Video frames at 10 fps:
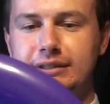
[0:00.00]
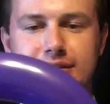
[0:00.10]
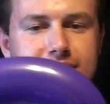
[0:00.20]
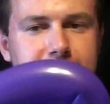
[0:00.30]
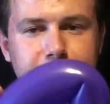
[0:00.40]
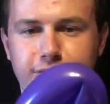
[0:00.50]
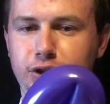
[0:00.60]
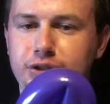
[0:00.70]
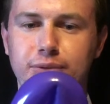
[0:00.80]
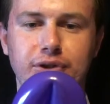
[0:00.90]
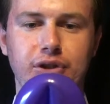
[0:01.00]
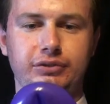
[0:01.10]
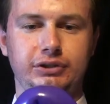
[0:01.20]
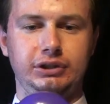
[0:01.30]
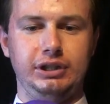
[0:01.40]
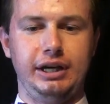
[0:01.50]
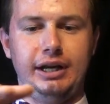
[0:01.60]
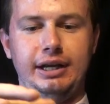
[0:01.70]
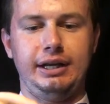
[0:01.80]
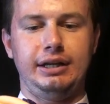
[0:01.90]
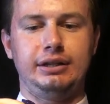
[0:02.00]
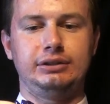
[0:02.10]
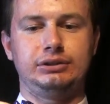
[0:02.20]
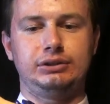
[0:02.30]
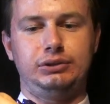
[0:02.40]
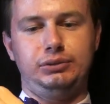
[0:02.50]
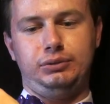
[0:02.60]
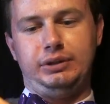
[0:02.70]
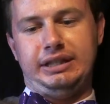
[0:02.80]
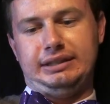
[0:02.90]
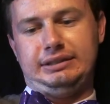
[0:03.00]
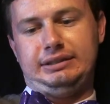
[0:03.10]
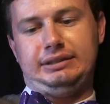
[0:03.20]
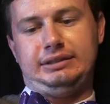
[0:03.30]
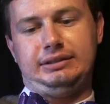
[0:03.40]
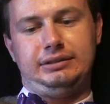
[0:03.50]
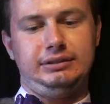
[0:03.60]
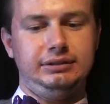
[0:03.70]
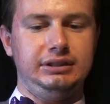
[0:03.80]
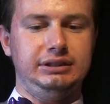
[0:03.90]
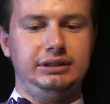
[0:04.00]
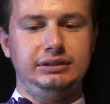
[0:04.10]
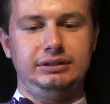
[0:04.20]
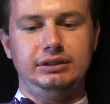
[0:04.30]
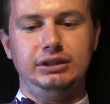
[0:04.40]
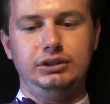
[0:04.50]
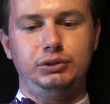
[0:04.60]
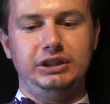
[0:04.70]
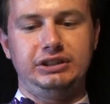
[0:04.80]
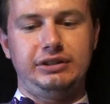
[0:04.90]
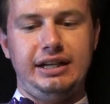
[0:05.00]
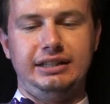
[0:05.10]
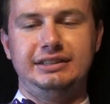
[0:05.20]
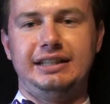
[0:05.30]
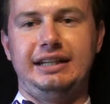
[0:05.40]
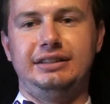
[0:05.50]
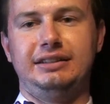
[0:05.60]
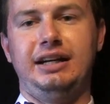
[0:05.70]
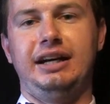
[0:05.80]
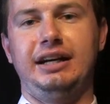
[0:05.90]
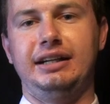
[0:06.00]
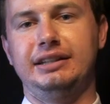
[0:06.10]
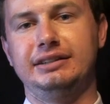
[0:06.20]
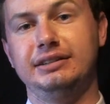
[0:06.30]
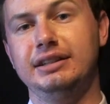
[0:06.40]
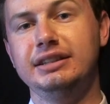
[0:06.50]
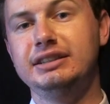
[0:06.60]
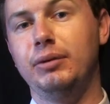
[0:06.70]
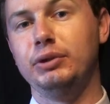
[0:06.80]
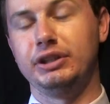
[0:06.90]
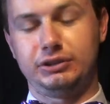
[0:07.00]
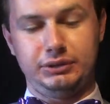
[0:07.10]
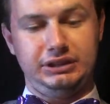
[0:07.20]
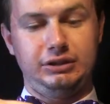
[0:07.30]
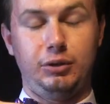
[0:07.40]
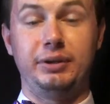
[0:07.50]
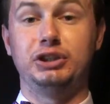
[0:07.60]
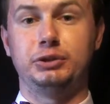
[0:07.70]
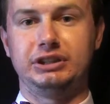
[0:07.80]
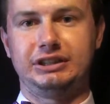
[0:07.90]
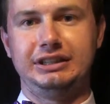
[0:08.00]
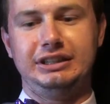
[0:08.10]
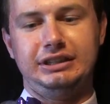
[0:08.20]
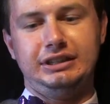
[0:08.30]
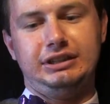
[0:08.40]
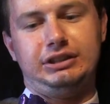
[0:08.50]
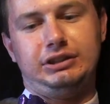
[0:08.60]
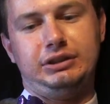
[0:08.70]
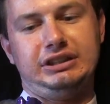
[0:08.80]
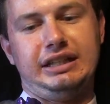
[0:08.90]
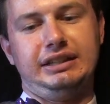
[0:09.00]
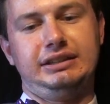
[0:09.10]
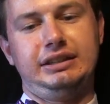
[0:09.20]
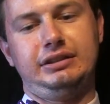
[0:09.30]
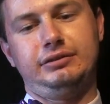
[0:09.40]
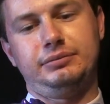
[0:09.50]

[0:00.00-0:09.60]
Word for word: Just fold the balloon over and twist. That's it twist it right into that uh, double ear twist or pin twist. Twist that in there.